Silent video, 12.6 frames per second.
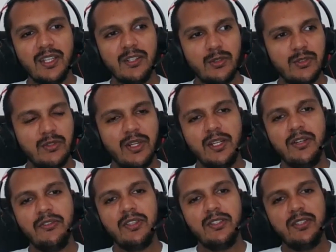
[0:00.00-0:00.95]
it was really
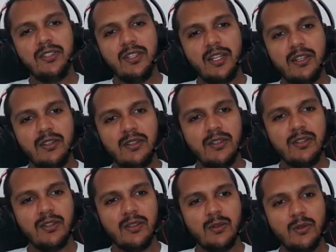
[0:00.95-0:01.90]
interesting and
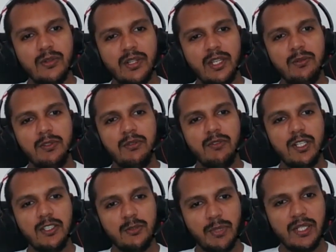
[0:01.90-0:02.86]
good times
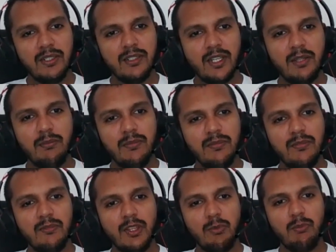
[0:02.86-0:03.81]
well spent time
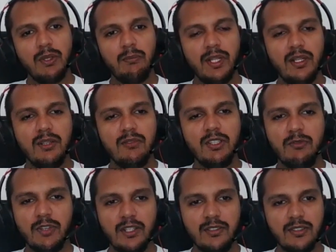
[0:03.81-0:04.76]
with people with
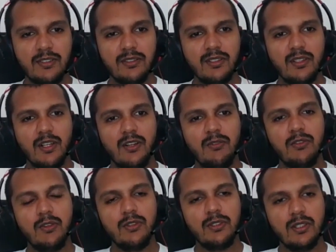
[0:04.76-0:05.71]
friends and of
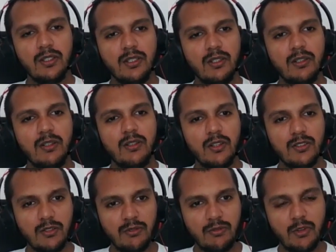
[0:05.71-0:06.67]
course uh, lots
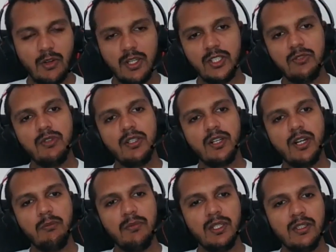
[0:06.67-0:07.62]
of knowledge were
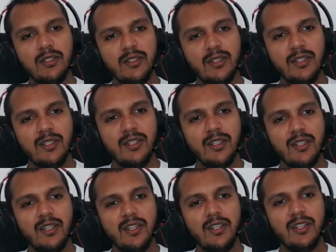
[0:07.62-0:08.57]
grabbed
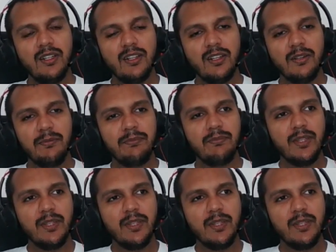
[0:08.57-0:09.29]
um,